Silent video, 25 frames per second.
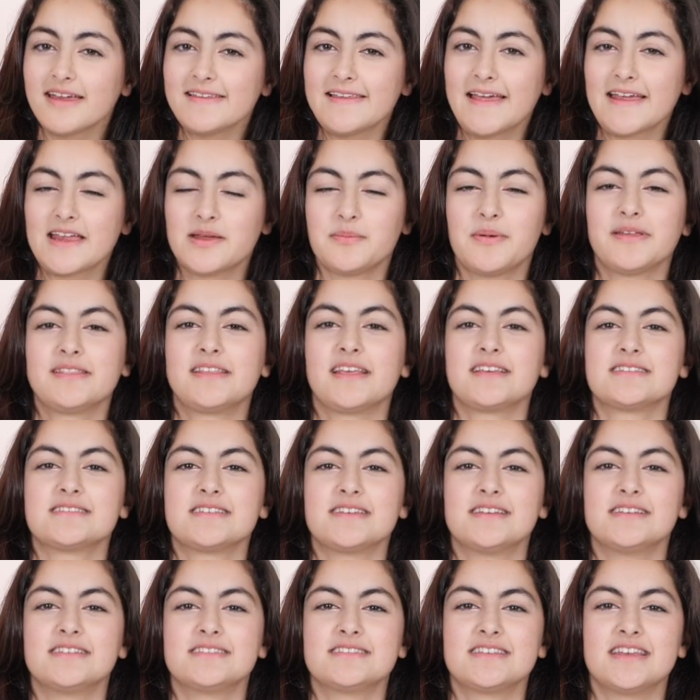I like about this
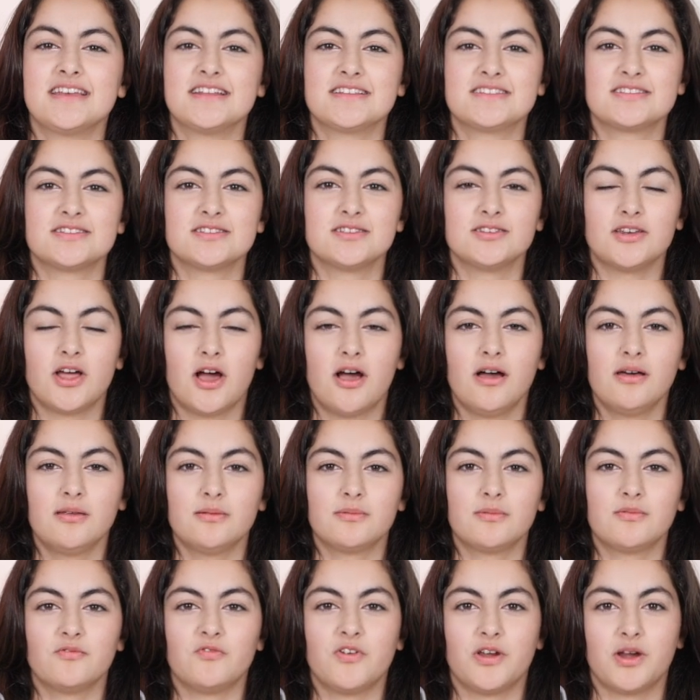is it's
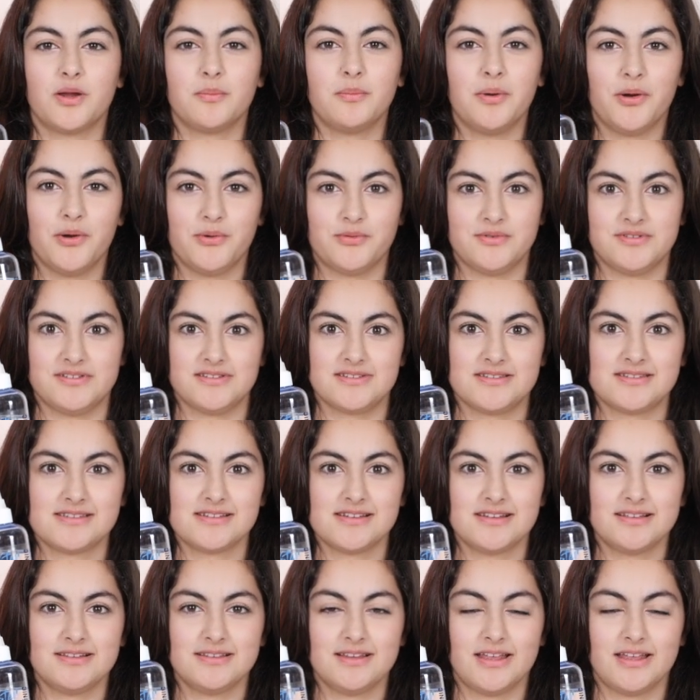not very potent.